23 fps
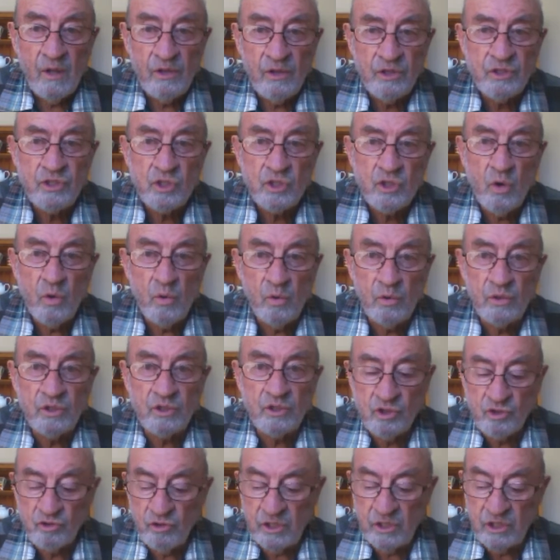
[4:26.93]
This is called
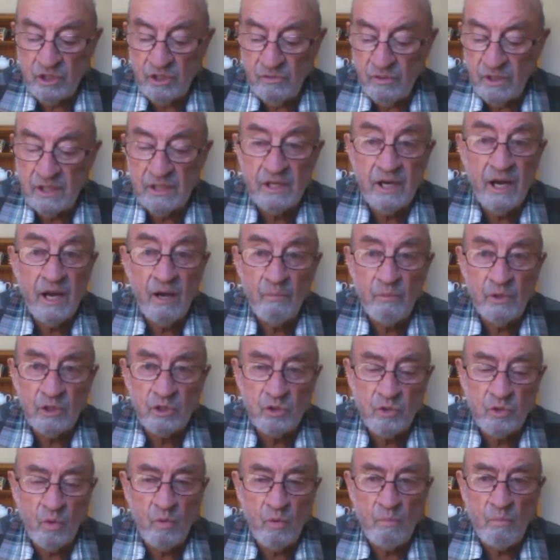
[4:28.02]
discretionary time. We'll
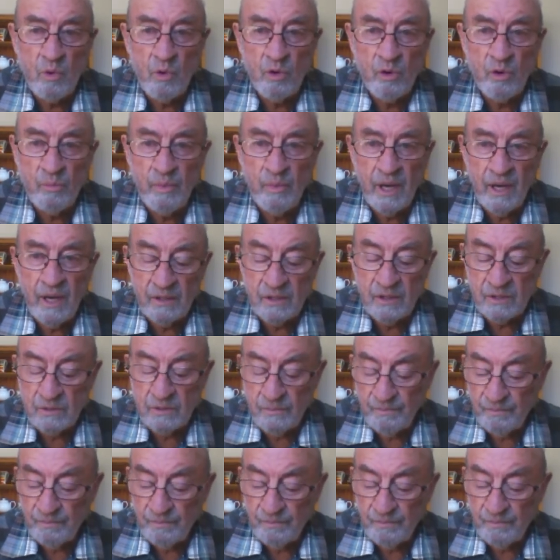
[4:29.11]
talk more about it.